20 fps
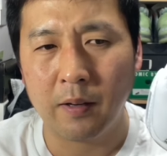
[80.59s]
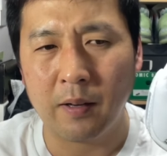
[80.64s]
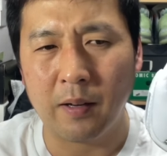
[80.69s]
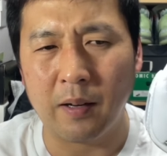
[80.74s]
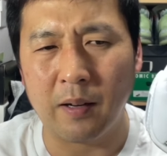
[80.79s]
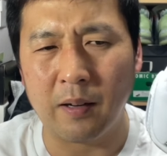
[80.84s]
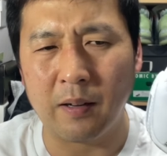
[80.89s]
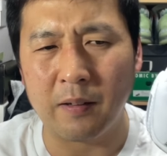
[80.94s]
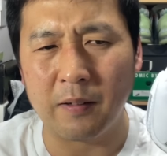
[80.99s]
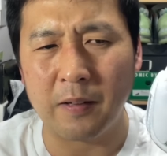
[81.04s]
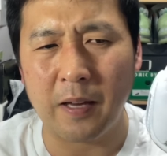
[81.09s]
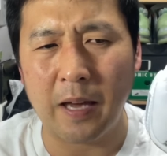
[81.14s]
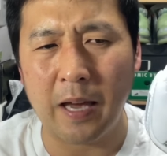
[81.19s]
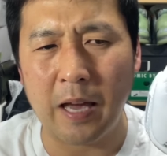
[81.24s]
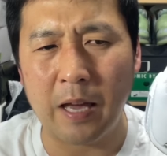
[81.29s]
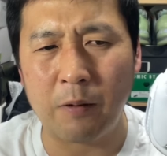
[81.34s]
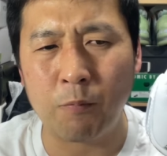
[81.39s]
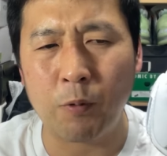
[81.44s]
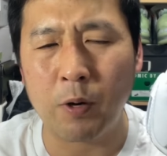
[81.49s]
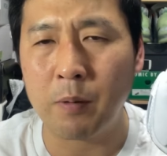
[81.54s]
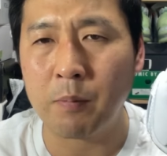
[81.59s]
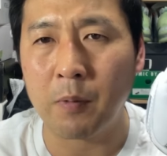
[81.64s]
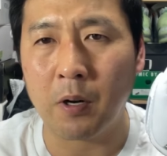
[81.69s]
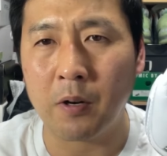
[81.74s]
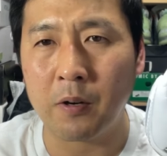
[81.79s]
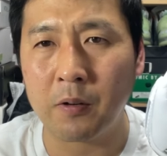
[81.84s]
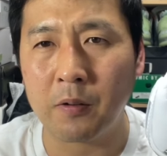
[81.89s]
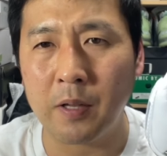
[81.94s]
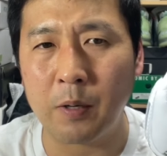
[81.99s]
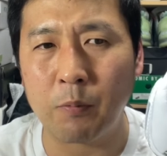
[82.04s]
N1
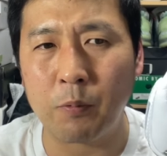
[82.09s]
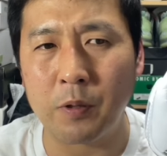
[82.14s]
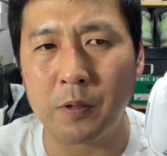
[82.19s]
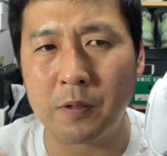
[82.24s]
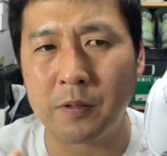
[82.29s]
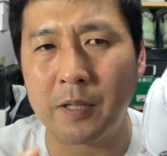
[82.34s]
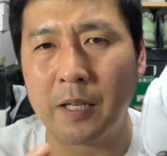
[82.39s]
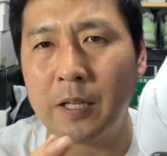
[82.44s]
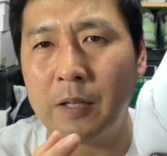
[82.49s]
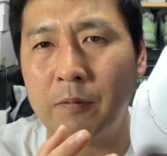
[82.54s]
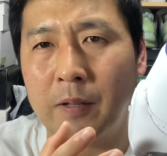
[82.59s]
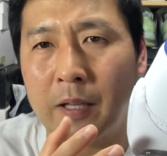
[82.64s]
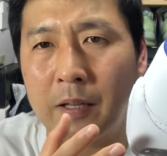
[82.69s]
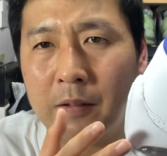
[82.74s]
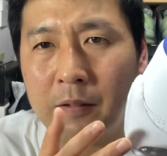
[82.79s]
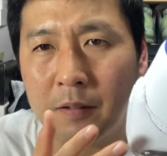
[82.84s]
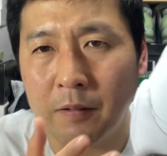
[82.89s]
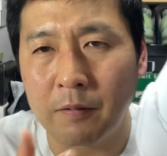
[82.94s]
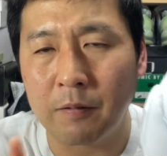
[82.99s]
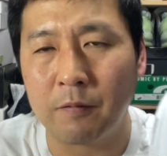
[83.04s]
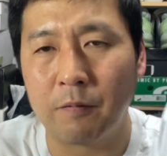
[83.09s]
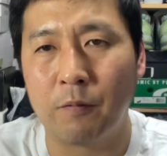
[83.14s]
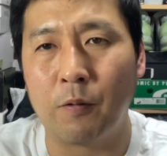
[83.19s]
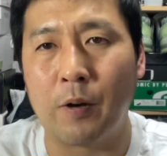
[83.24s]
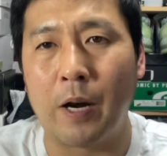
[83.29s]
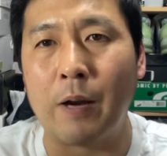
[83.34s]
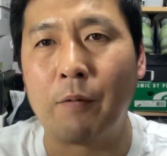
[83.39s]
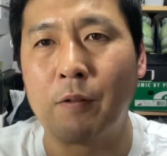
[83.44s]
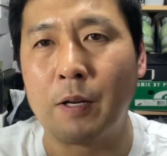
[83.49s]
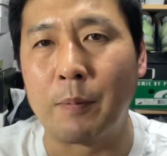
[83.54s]
model that was kind of like for
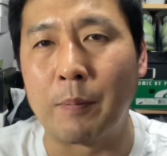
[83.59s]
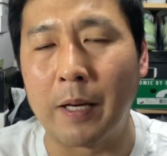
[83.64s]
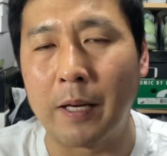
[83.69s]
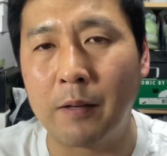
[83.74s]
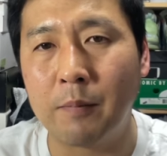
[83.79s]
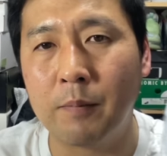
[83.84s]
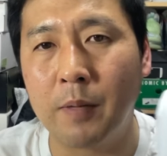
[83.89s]
every man.